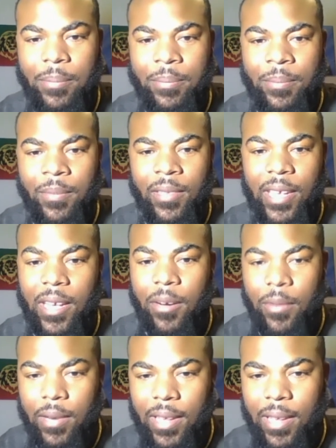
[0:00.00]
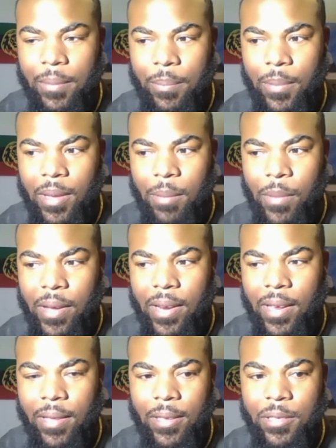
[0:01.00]
Literally, the money,
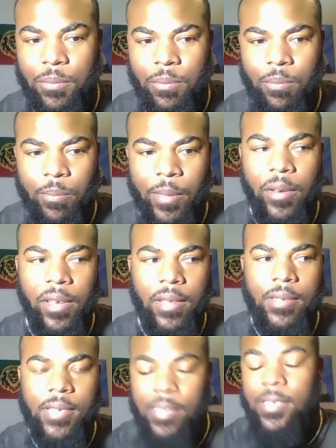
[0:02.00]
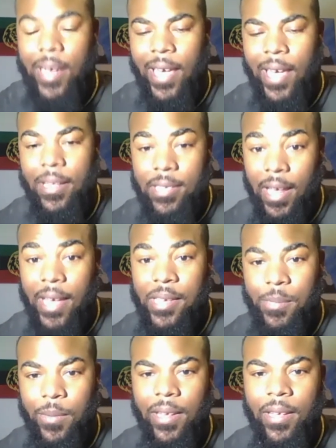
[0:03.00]
the billions in today's
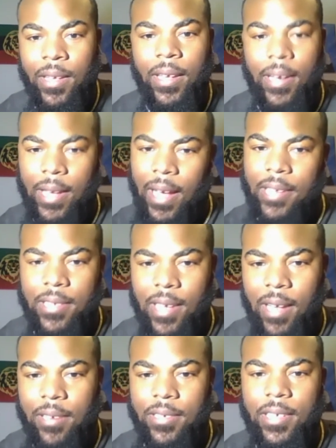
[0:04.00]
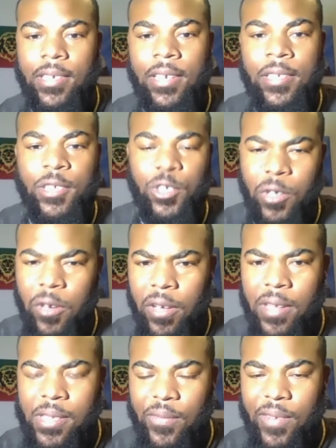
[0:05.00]
money, in constant dollars at least,
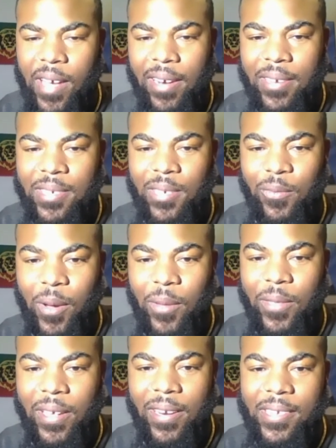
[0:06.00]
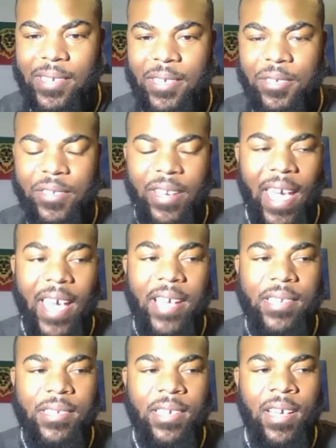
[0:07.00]
trillions of dollars in wealth that this country
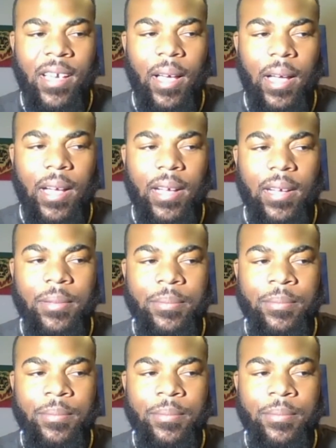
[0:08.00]
has, um,